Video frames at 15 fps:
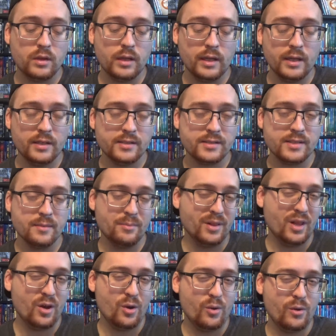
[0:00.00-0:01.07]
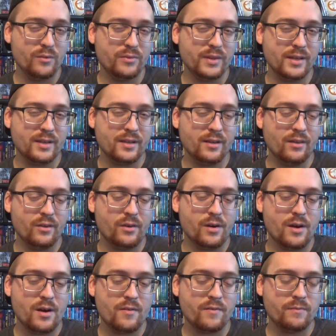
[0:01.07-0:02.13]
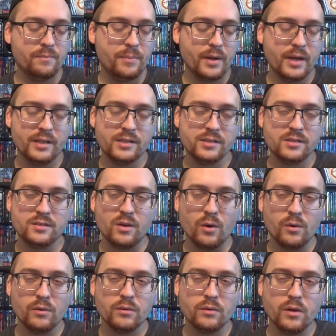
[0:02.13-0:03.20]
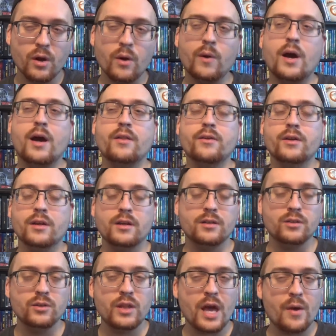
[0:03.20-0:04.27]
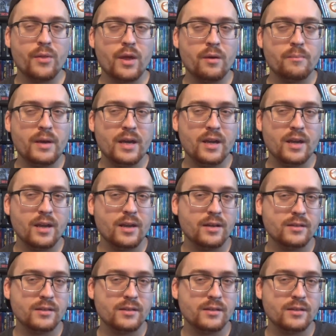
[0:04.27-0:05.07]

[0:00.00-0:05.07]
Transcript: ease the blow if they kill her off. But I just don't know how they're gonna do that without making it